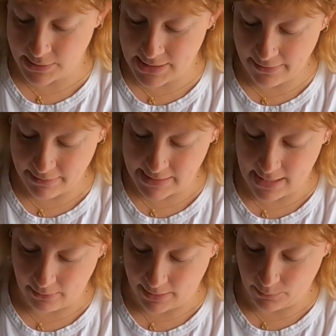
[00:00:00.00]
terry
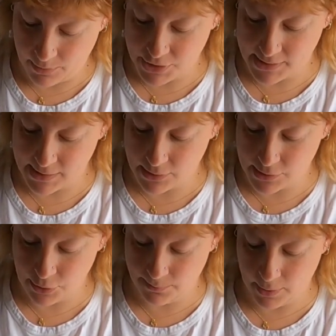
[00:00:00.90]
toweling, which is
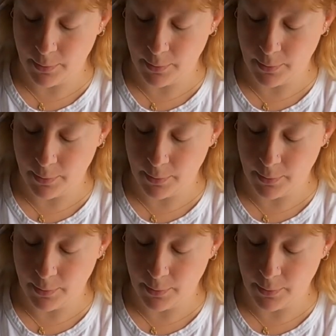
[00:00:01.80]
super